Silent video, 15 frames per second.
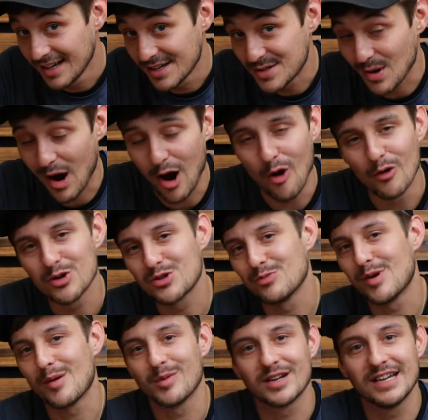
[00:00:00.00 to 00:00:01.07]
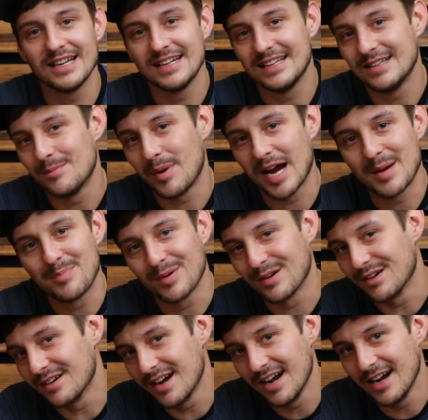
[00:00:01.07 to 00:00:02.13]
So I always remember getting in the
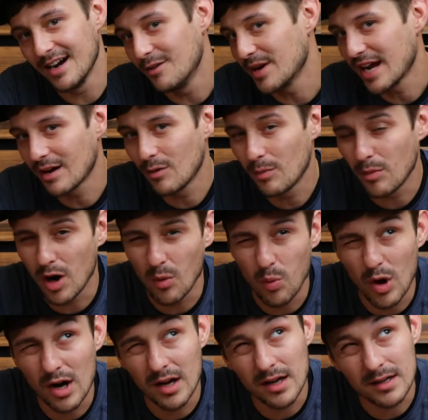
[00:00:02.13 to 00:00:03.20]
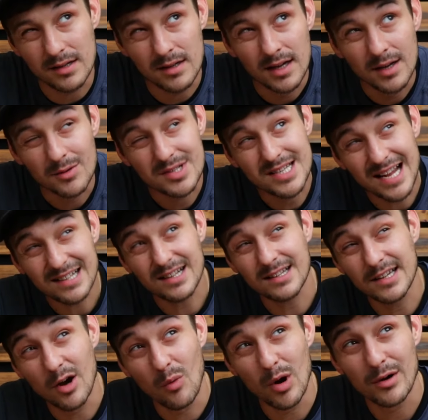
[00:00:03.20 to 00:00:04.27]
Piper. We had a it was
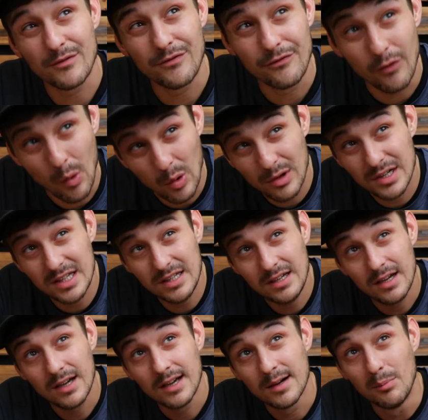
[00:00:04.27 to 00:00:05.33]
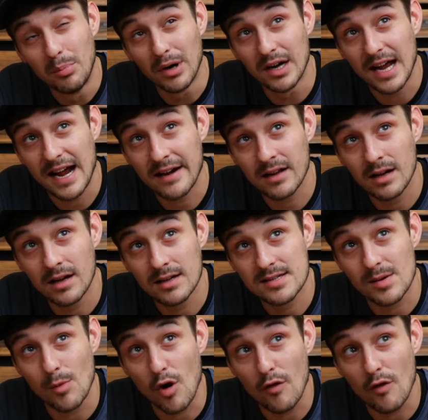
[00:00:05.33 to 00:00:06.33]
technically a 140, but had some